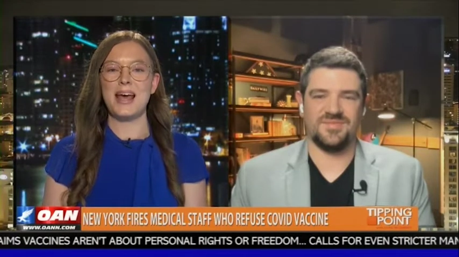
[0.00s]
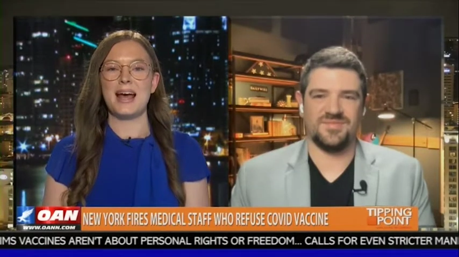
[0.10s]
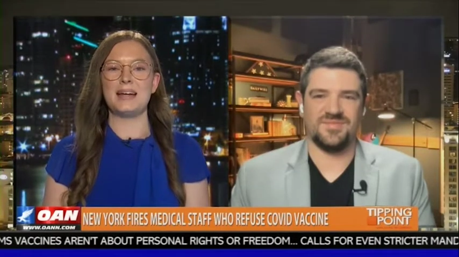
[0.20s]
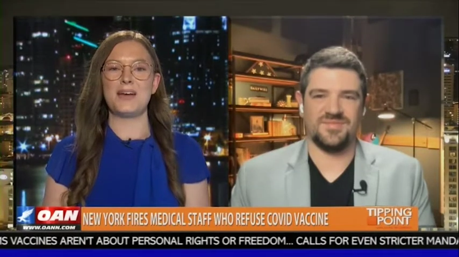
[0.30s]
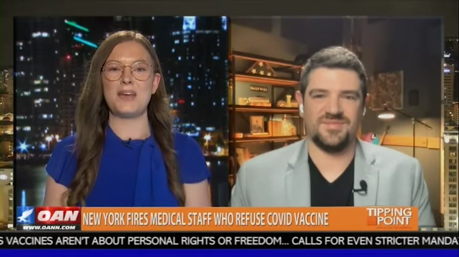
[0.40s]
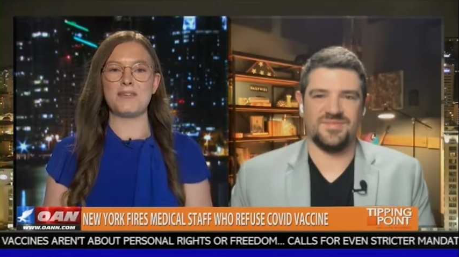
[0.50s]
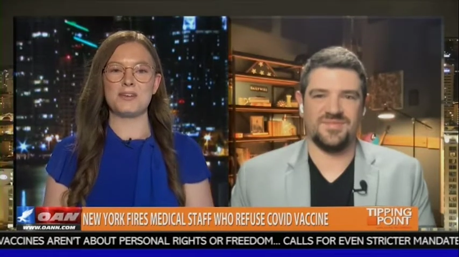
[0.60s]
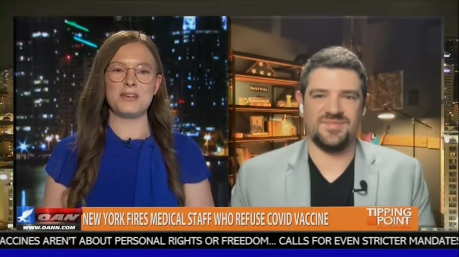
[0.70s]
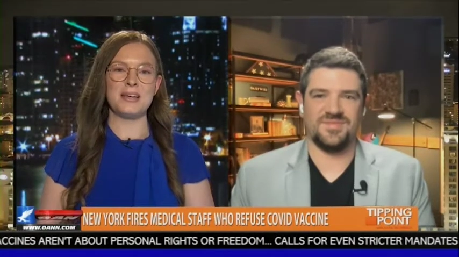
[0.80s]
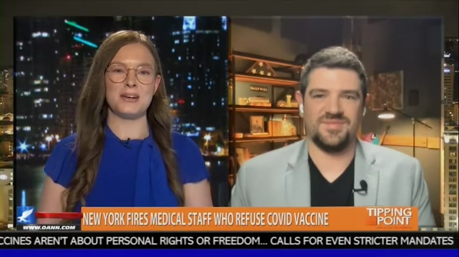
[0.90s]
Speaker 1: And now they have
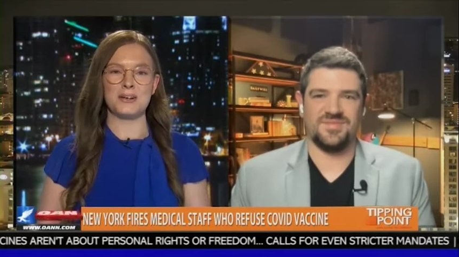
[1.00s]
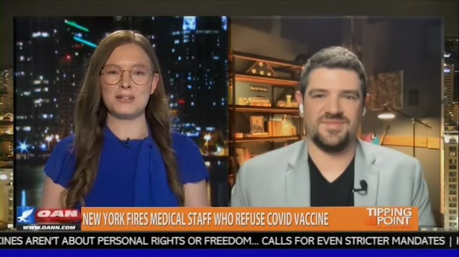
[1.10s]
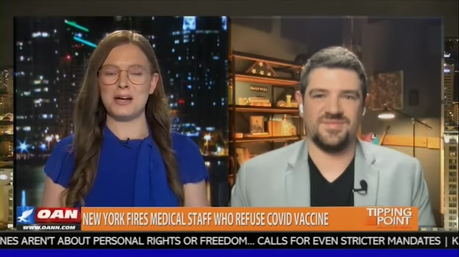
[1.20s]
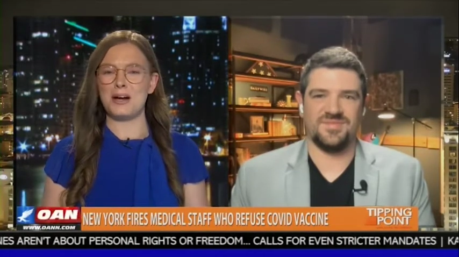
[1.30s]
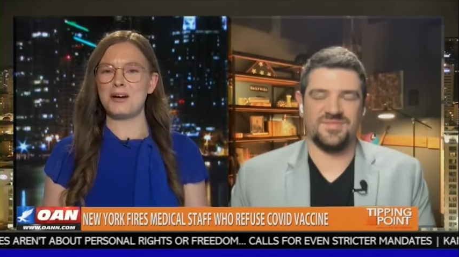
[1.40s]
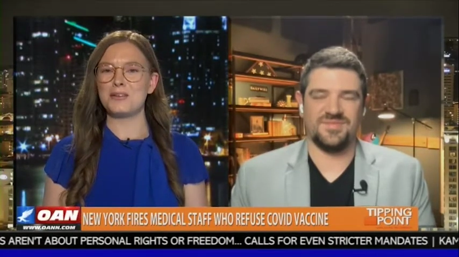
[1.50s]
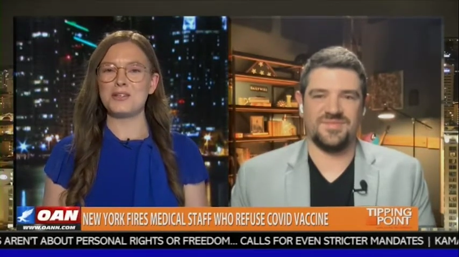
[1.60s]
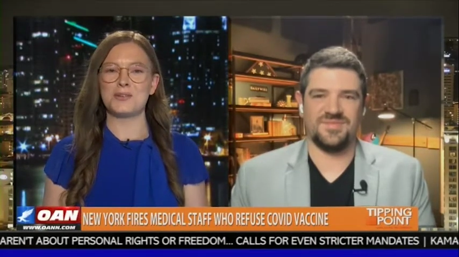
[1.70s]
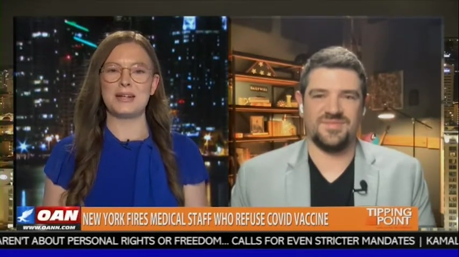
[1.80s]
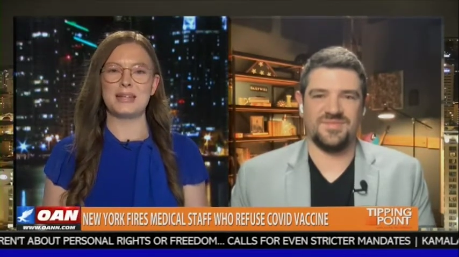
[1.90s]
to, you know, go to all these
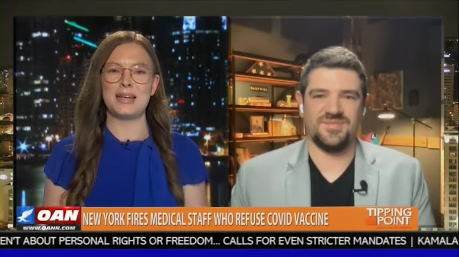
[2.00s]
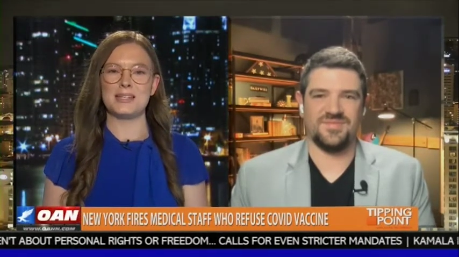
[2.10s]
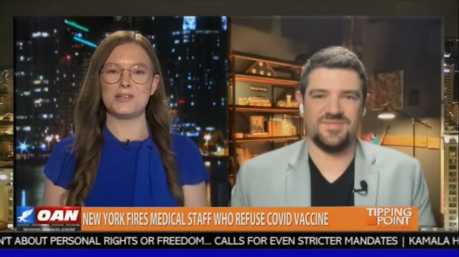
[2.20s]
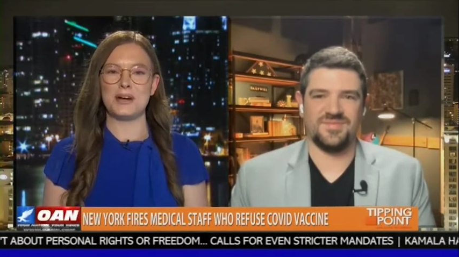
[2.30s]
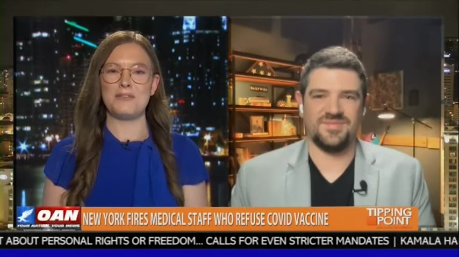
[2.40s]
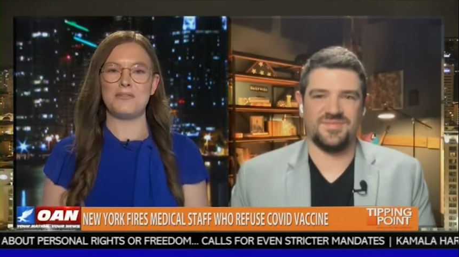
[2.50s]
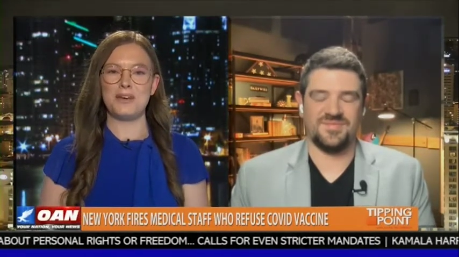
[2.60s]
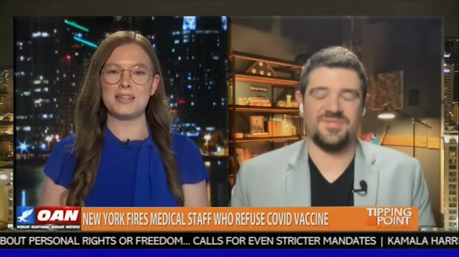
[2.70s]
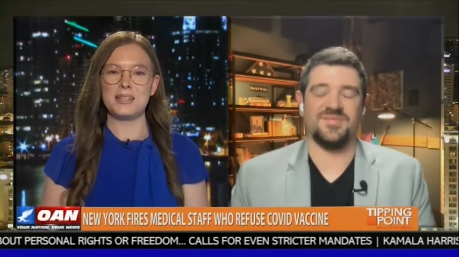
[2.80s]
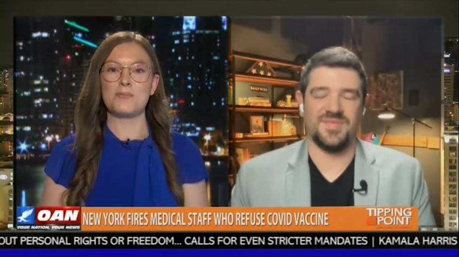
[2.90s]
great lengths to try and
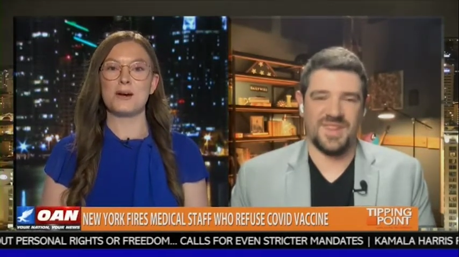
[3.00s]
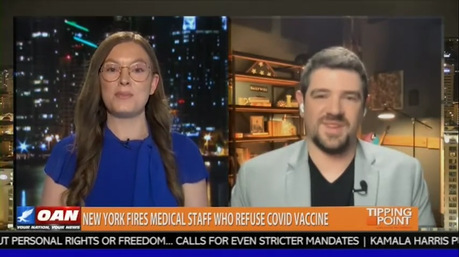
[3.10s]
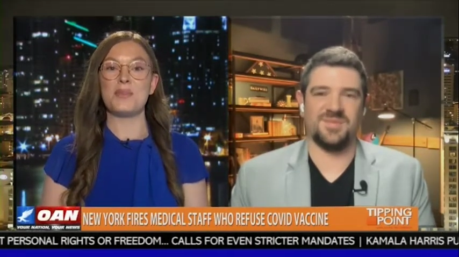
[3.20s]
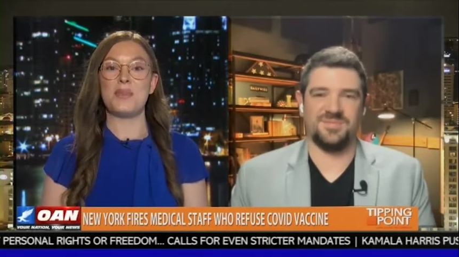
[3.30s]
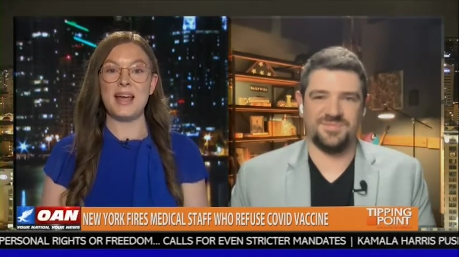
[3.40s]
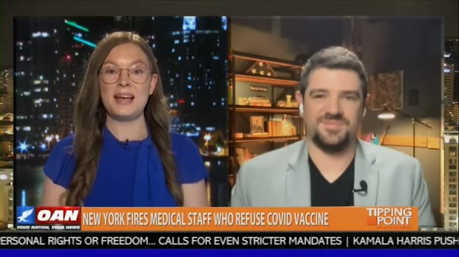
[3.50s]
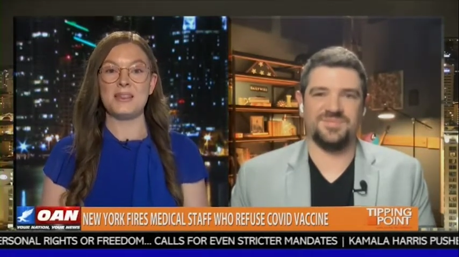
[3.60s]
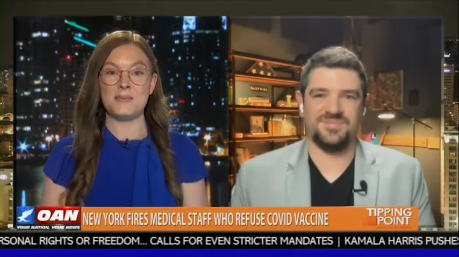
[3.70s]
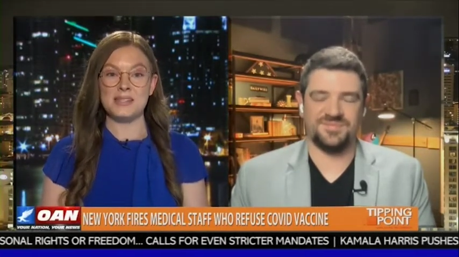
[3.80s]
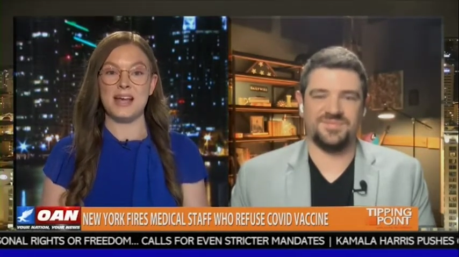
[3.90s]
fix the problem that they
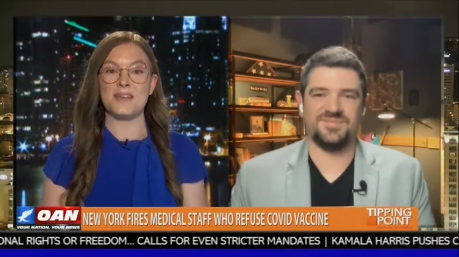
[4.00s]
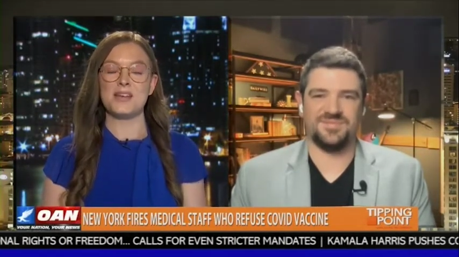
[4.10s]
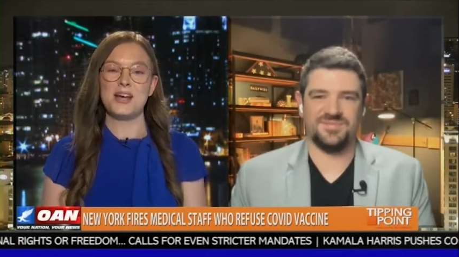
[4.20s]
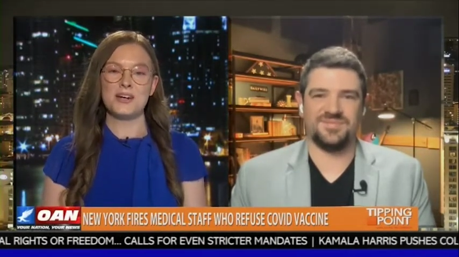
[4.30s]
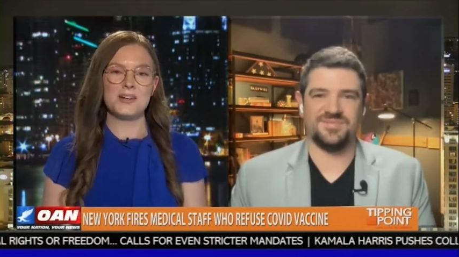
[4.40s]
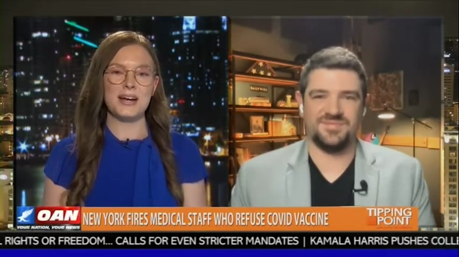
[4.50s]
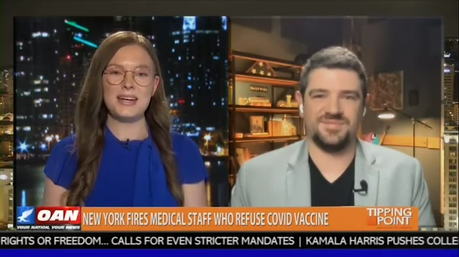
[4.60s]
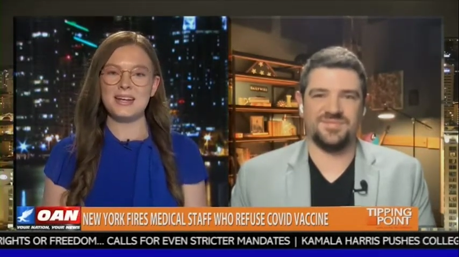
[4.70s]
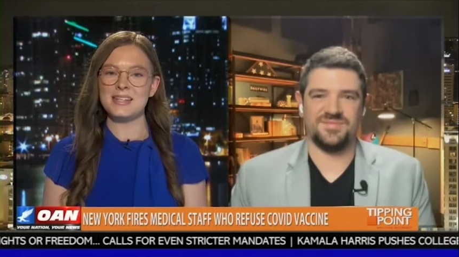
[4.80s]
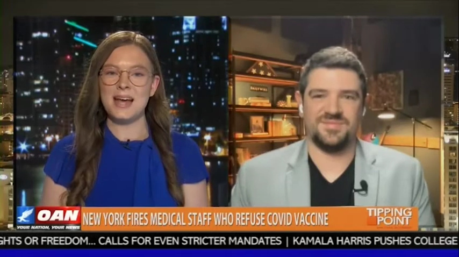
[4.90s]
themselves created.
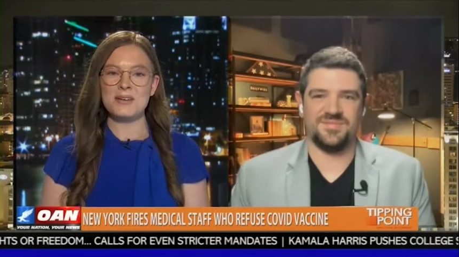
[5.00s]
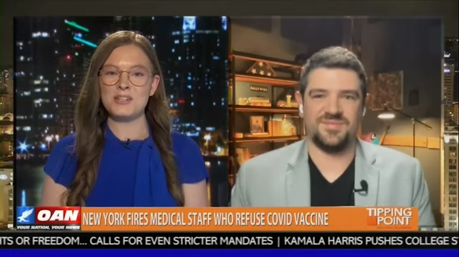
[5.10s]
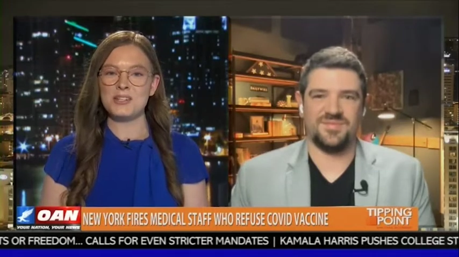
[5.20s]
Is that